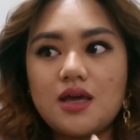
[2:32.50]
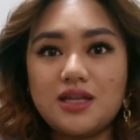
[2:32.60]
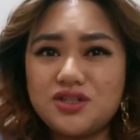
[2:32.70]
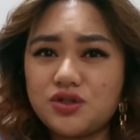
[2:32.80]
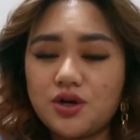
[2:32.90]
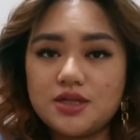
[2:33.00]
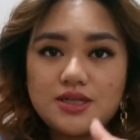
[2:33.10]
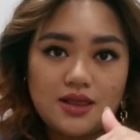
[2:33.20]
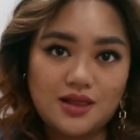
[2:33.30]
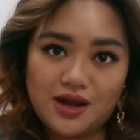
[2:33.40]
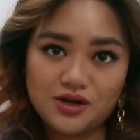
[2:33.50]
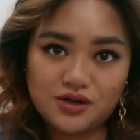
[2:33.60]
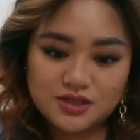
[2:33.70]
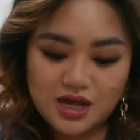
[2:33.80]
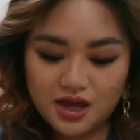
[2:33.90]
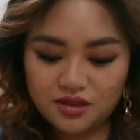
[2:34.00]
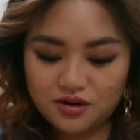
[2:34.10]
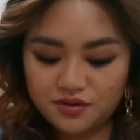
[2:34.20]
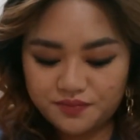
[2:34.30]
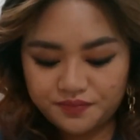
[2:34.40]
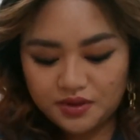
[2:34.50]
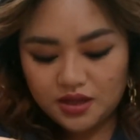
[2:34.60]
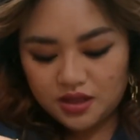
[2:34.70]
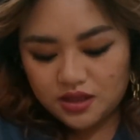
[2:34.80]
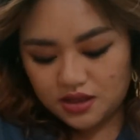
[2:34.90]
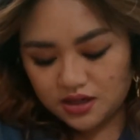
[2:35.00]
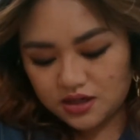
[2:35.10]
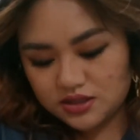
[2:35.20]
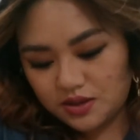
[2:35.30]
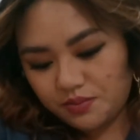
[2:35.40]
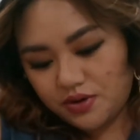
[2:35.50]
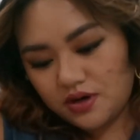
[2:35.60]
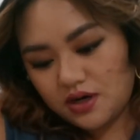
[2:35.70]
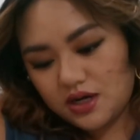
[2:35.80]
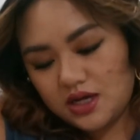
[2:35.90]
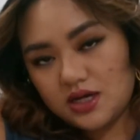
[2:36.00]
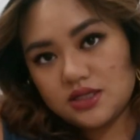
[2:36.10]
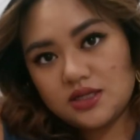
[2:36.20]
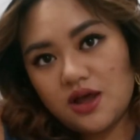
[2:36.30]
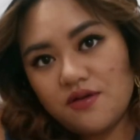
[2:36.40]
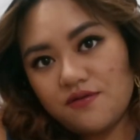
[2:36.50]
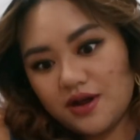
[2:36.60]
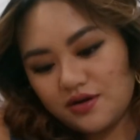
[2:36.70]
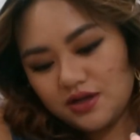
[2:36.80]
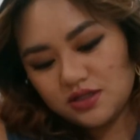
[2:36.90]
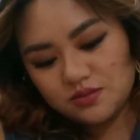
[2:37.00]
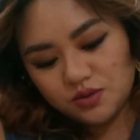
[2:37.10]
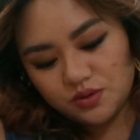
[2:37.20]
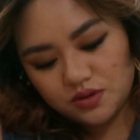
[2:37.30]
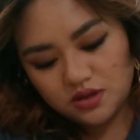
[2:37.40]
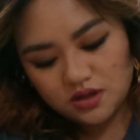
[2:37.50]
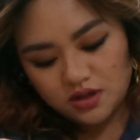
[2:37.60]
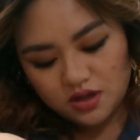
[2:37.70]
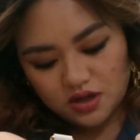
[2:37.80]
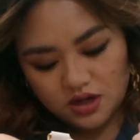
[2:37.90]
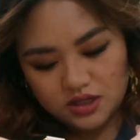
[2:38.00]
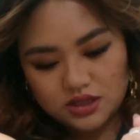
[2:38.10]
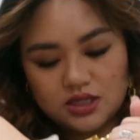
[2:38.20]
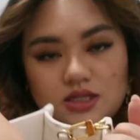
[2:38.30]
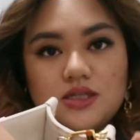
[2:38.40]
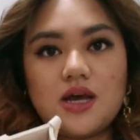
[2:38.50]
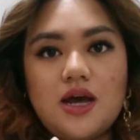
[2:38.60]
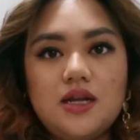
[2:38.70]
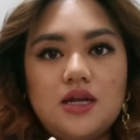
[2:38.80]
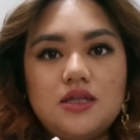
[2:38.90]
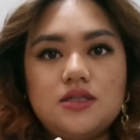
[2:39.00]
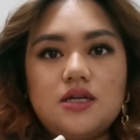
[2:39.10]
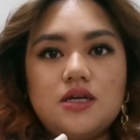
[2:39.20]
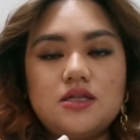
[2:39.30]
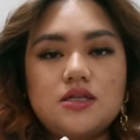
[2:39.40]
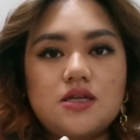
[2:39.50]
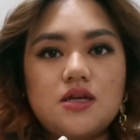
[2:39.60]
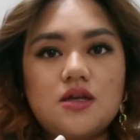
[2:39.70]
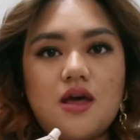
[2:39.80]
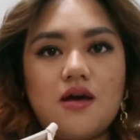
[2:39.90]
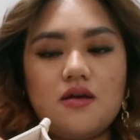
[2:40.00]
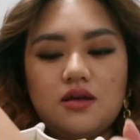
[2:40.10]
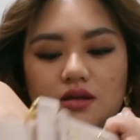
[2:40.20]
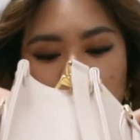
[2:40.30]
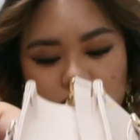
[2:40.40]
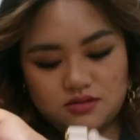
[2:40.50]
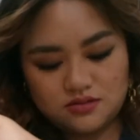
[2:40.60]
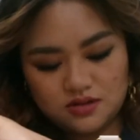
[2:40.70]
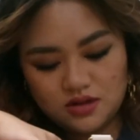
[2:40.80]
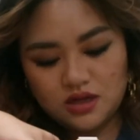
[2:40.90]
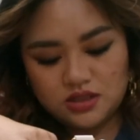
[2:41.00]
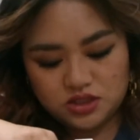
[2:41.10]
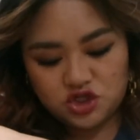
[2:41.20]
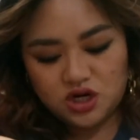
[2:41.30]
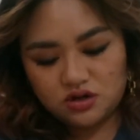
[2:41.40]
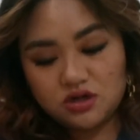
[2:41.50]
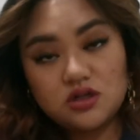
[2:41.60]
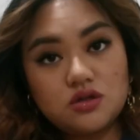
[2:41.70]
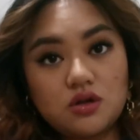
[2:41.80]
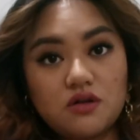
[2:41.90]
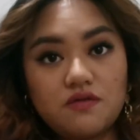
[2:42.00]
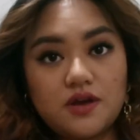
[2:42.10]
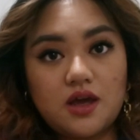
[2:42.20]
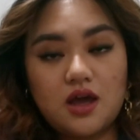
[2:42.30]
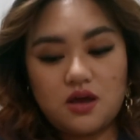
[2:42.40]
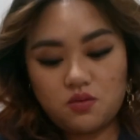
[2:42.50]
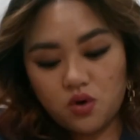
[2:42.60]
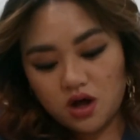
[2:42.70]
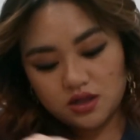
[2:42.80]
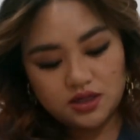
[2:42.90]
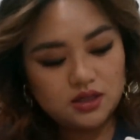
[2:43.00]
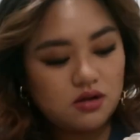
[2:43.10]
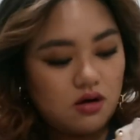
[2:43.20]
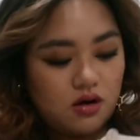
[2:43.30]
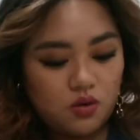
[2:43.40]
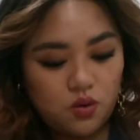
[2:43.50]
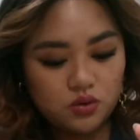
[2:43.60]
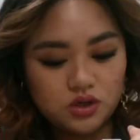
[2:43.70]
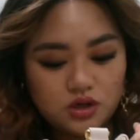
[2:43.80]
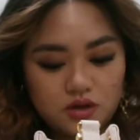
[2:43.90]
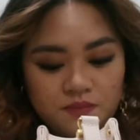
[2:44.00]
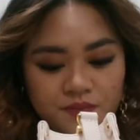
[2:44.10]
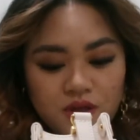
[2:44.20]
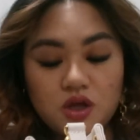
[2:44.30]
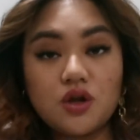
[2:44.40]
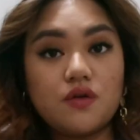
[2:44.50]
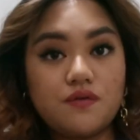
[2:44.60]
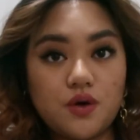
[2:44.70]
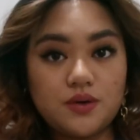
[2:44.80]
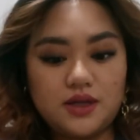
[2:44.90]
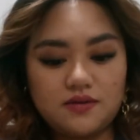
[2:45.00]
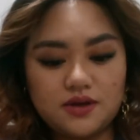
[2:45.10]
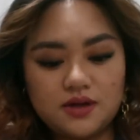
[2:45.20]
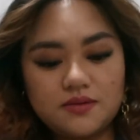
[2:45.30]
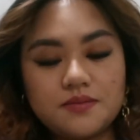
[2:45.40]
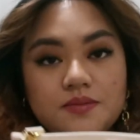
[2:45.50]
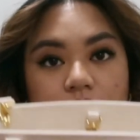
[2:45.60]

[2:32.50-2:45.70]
inserts and liners either. The zipper is very smooth. On this side it does it's generous. You can fit a wallet, card holder, your phone even,